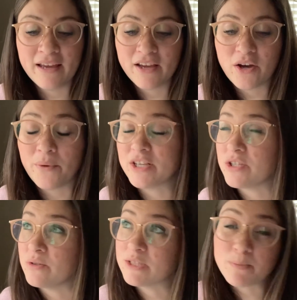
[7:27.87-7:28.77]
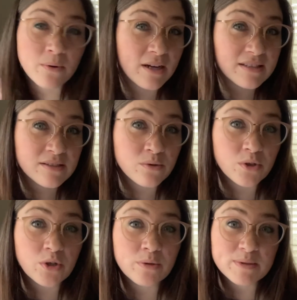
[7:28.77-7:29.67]
going to sports
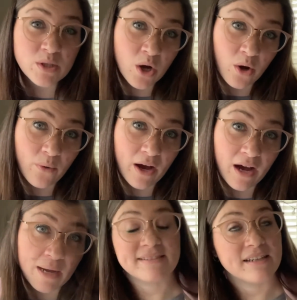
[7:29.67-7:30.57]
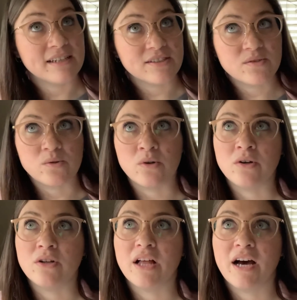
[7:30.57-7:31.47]
groups, co-op, Sunday
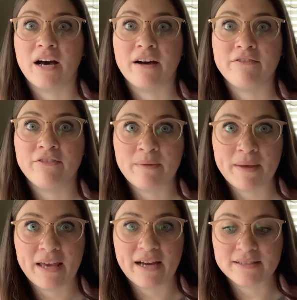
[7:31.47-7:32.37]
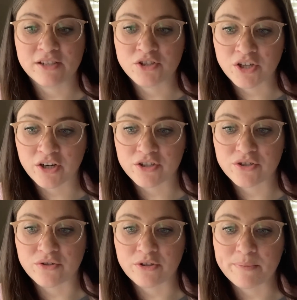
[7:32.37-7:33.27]
school, uh, V B S, a
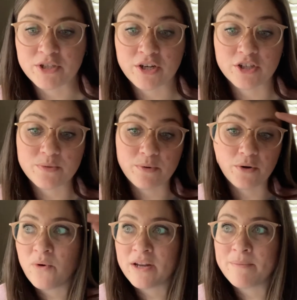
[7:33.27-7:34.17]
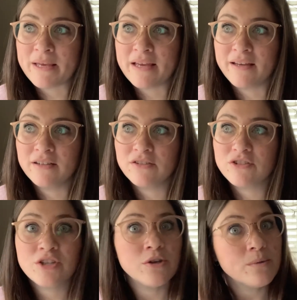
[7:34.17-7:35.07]
church group, a church program? You don't want to be
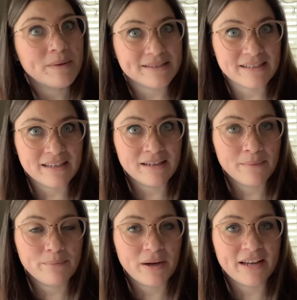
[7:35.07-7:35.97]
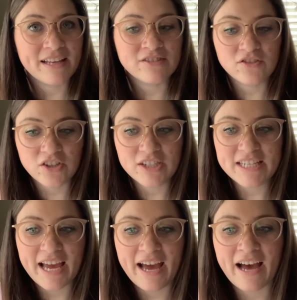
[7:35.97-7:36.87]
too busied, but it's good
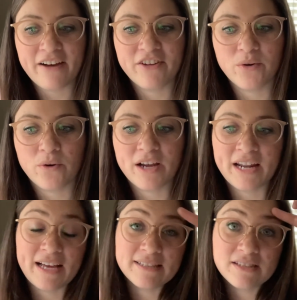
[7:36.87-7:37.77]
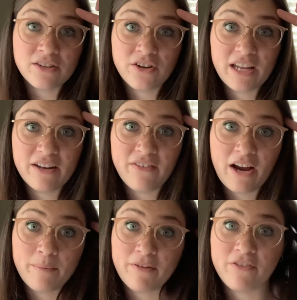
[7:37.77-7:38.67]
to have an organized learning
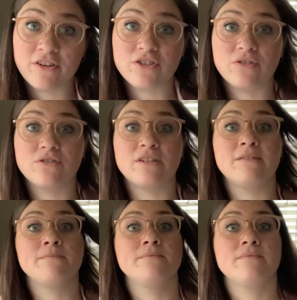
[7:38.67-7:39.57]
environment for your children